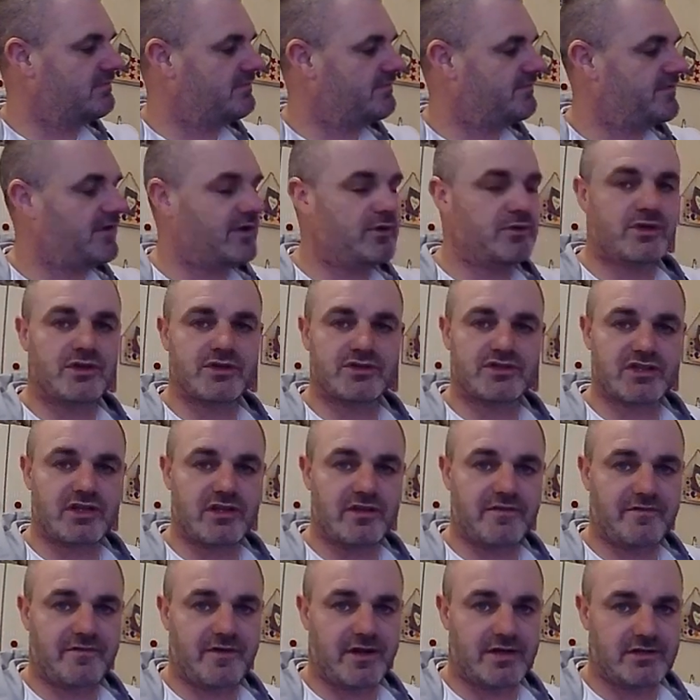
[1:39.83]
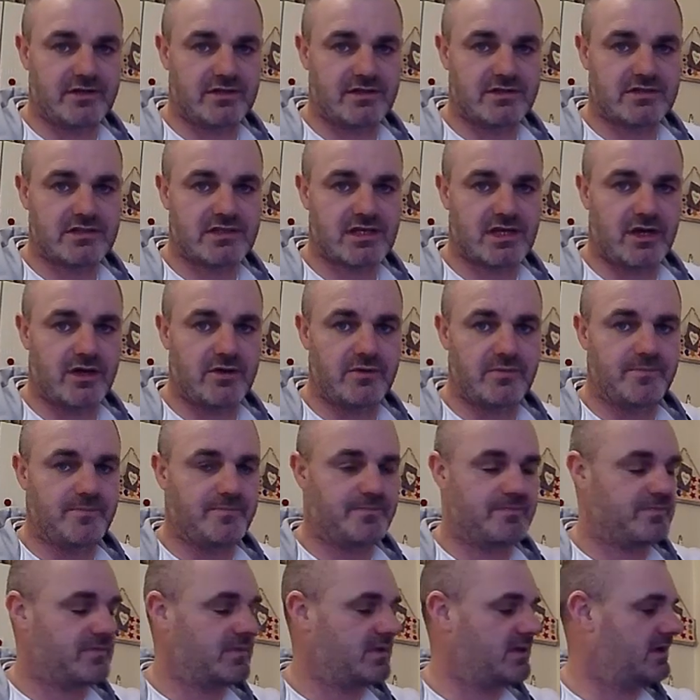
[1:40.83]
focus at the front of the scope,
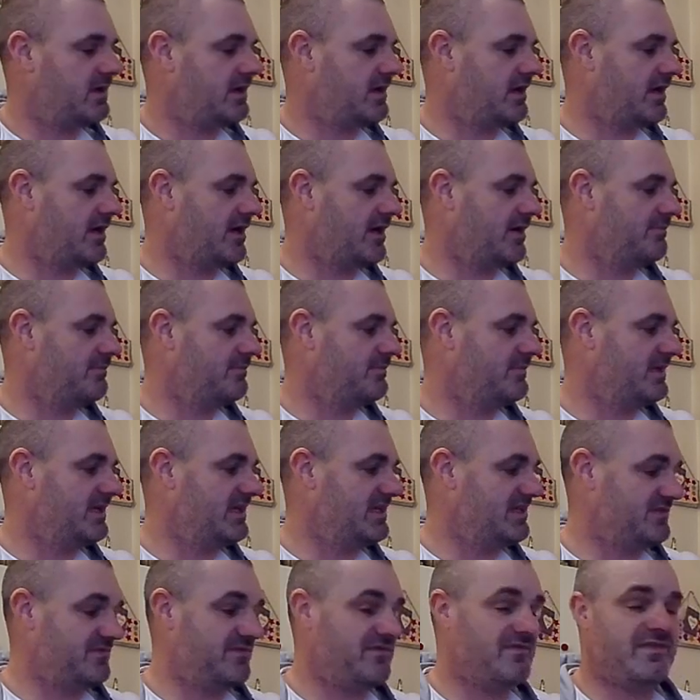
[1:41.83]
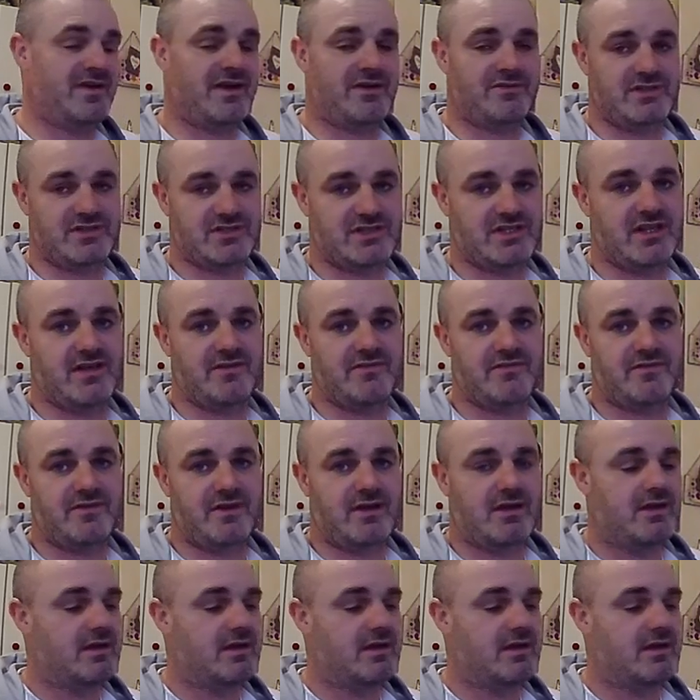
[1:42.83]
it's very stiff.